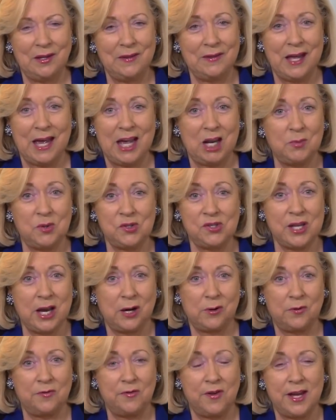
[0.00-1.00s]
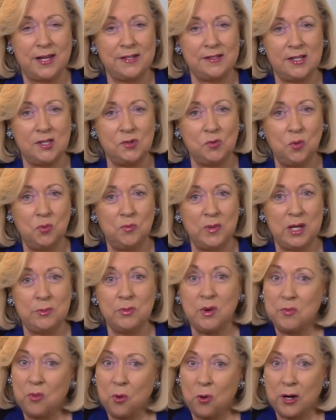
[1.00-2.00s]
The animal sacrifices will be
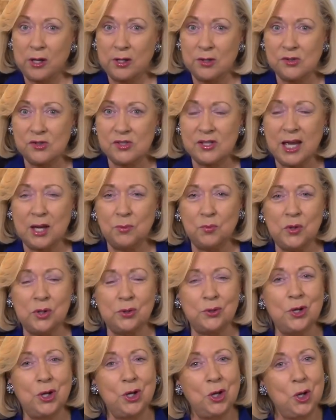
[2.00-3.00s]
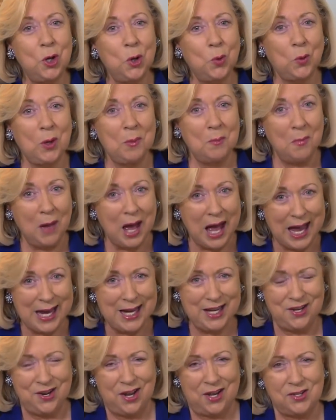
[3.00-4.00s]
memorials that will
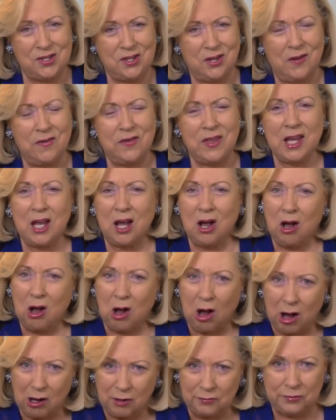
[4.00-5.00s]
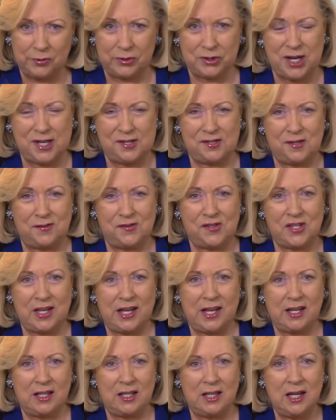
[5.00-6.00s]
remind us of the awfulness of
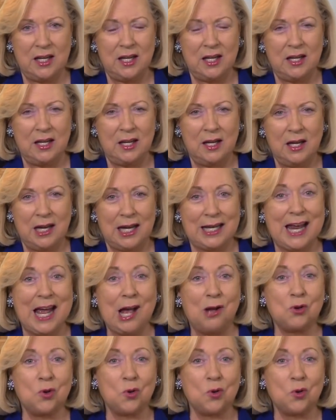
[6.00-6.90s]
sin and how